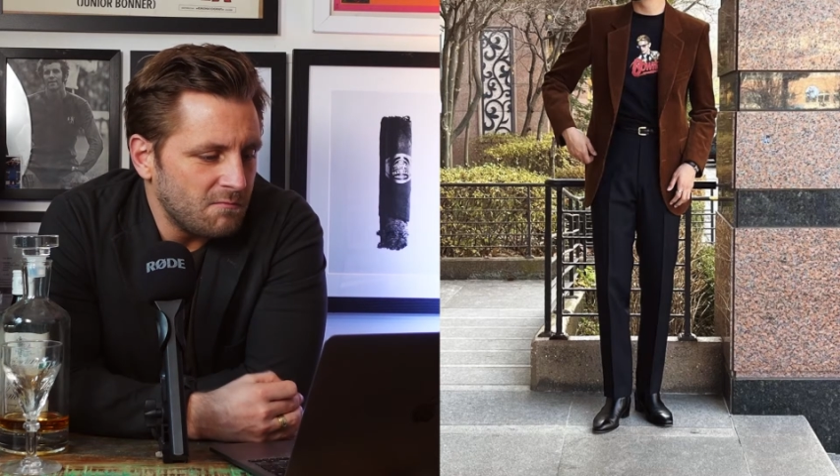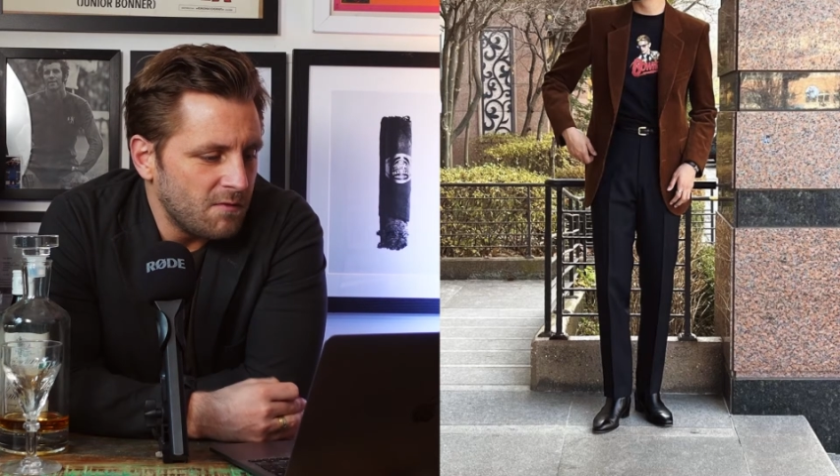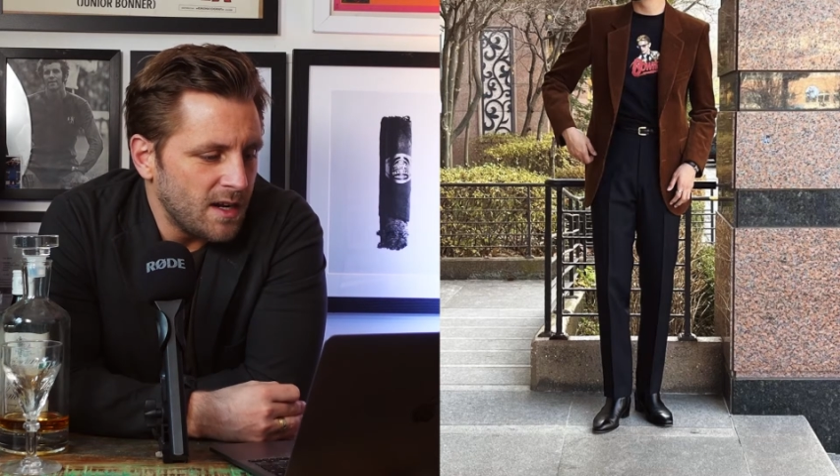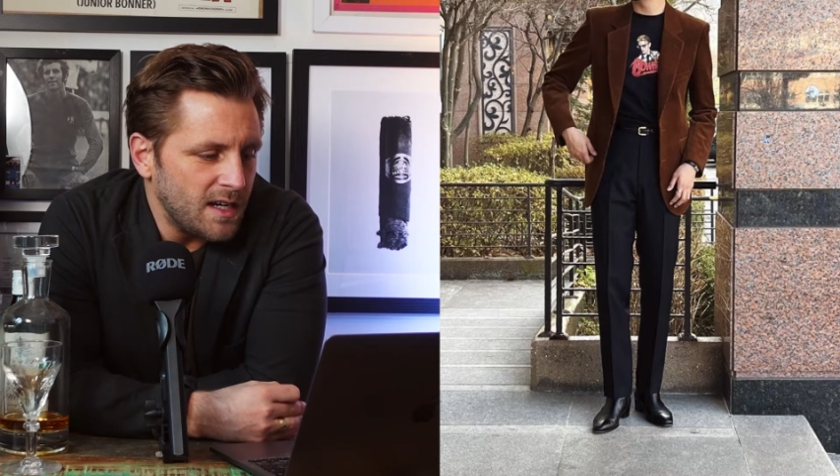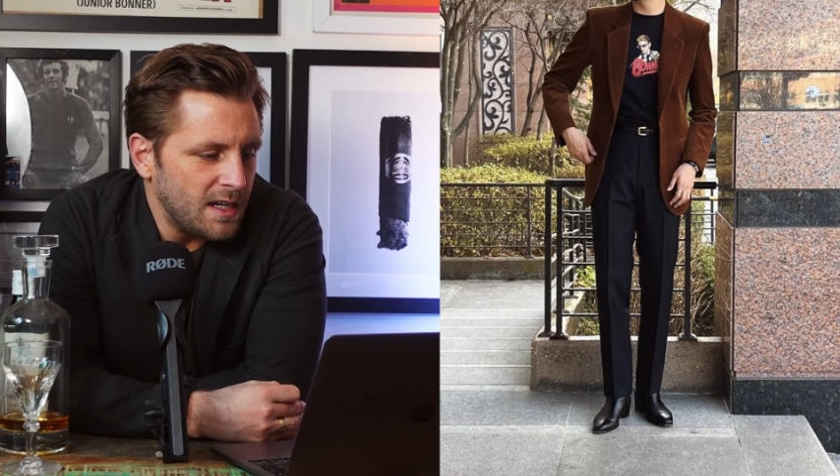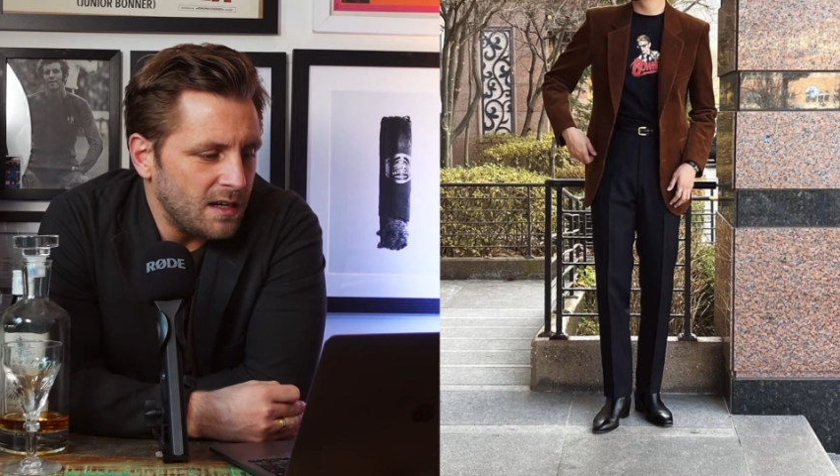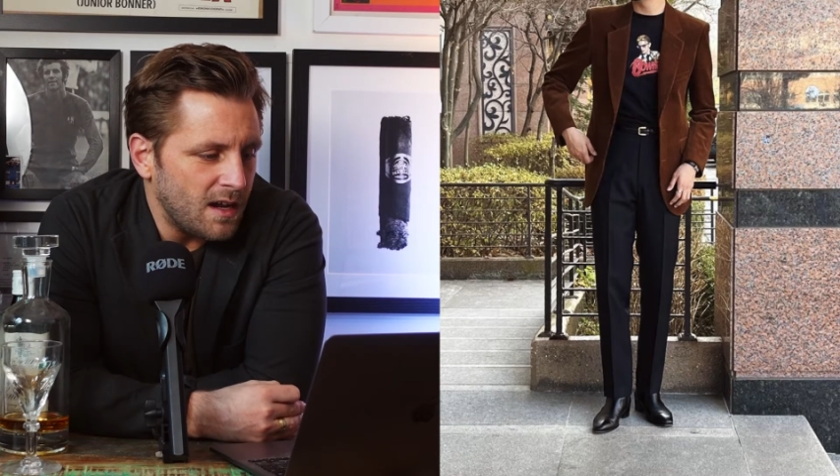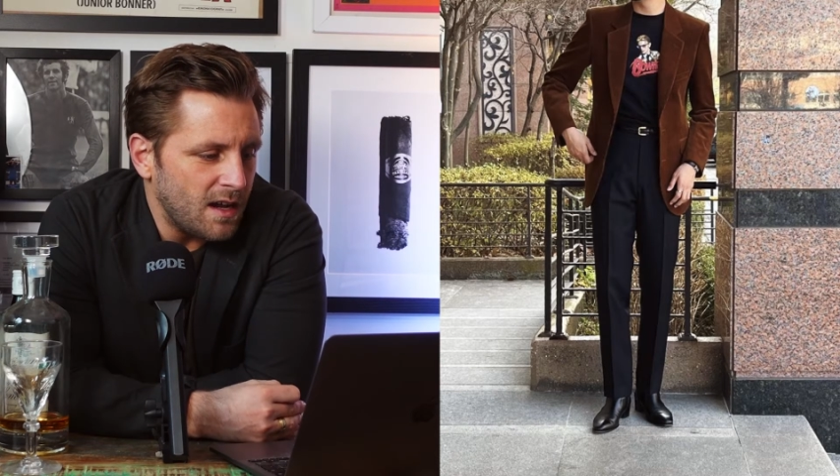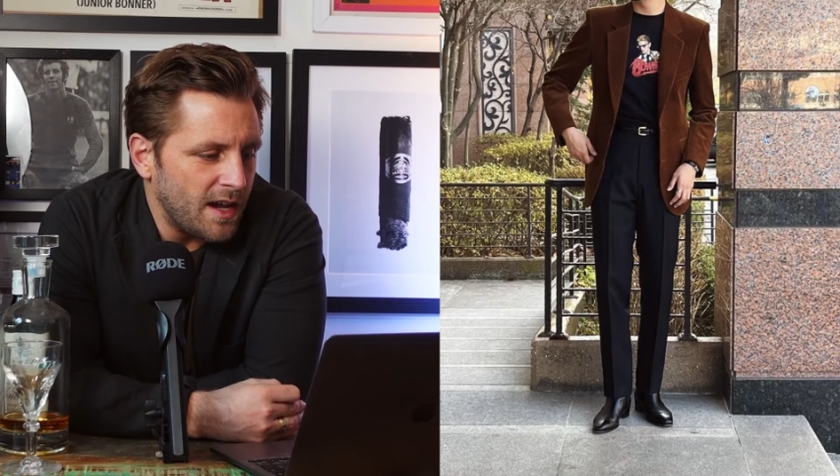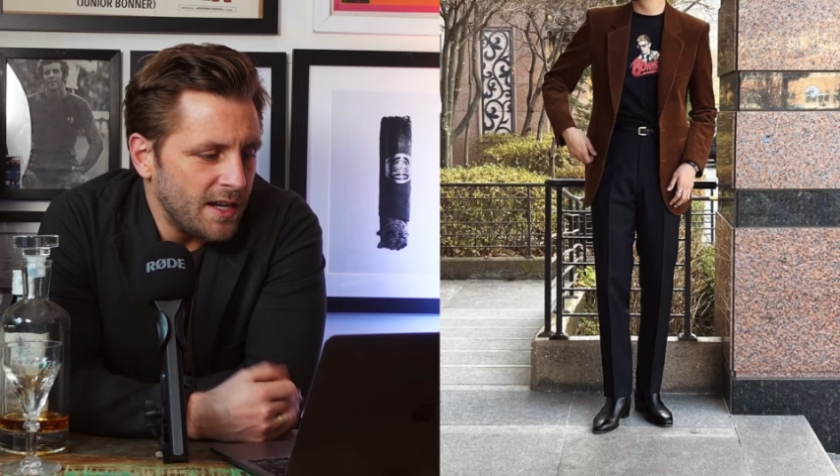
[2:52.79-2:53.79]
really
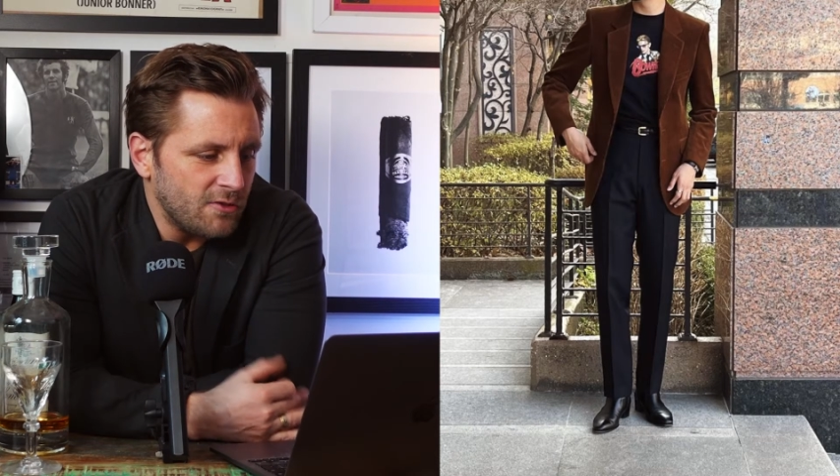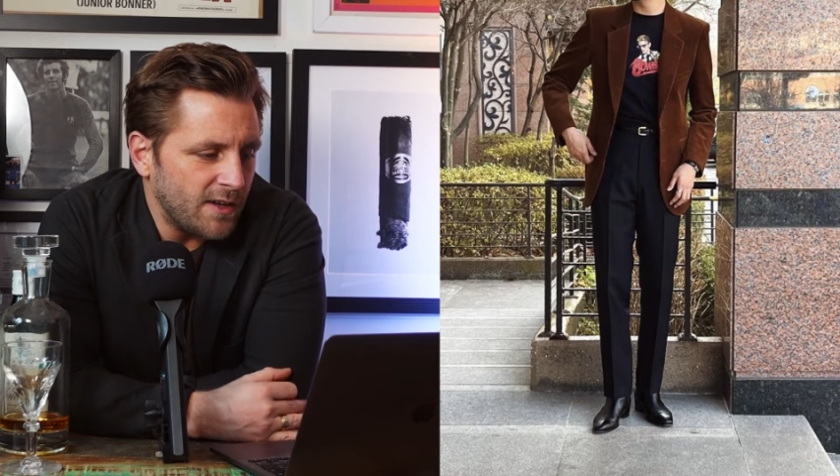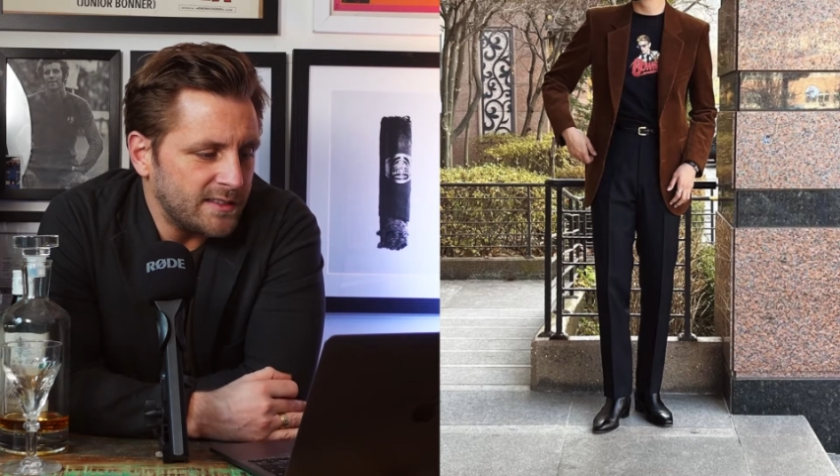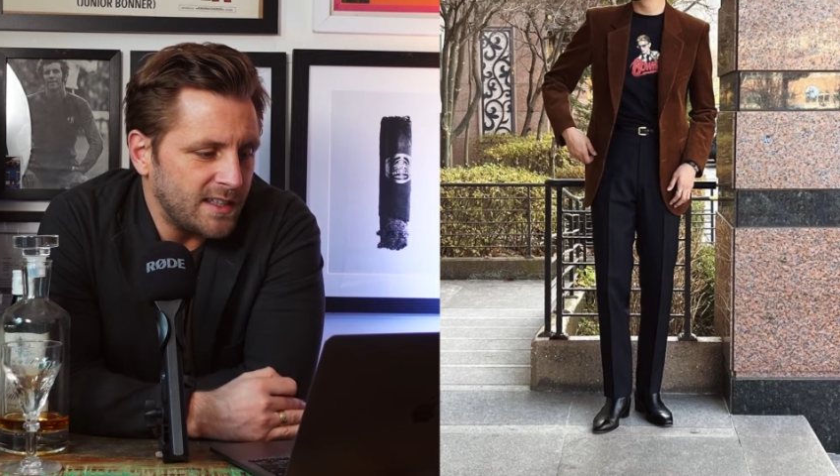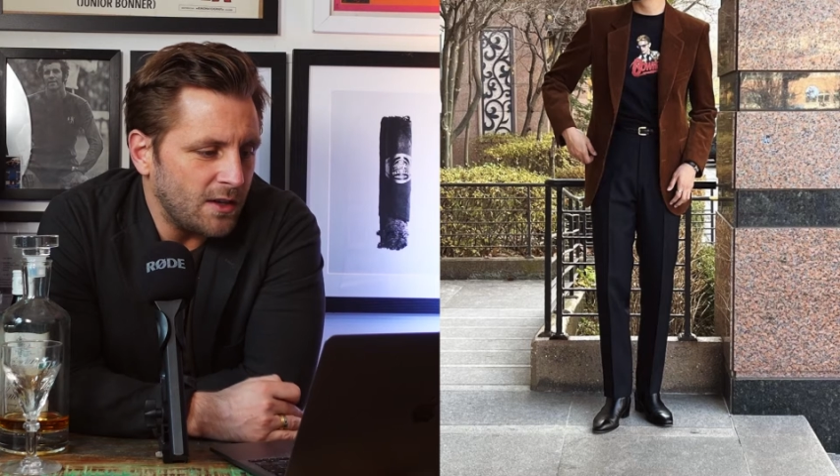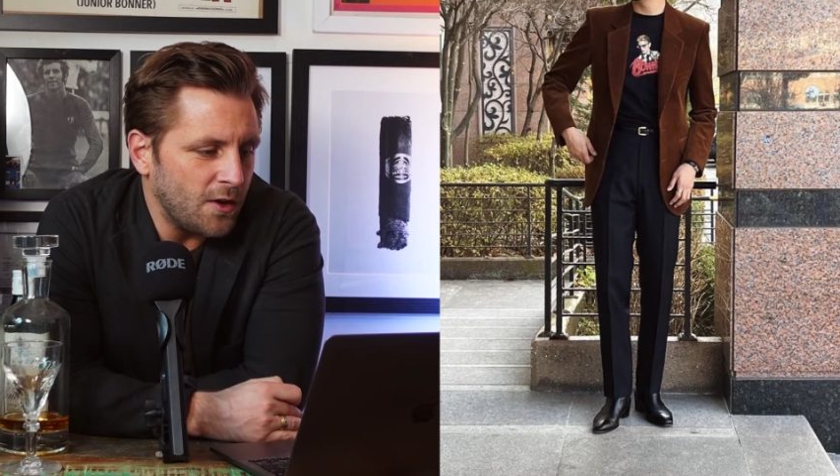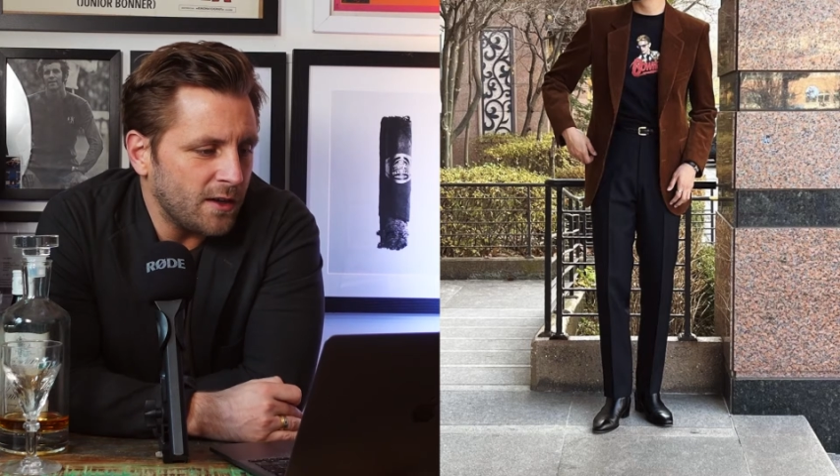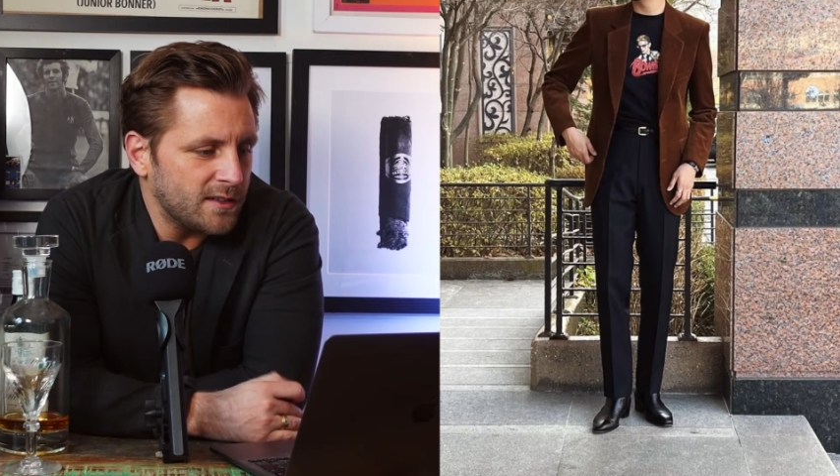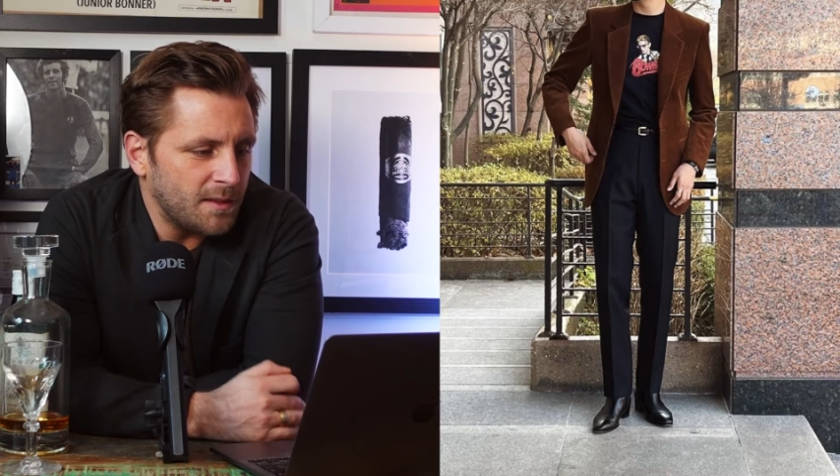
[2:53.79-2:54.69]
interesting look,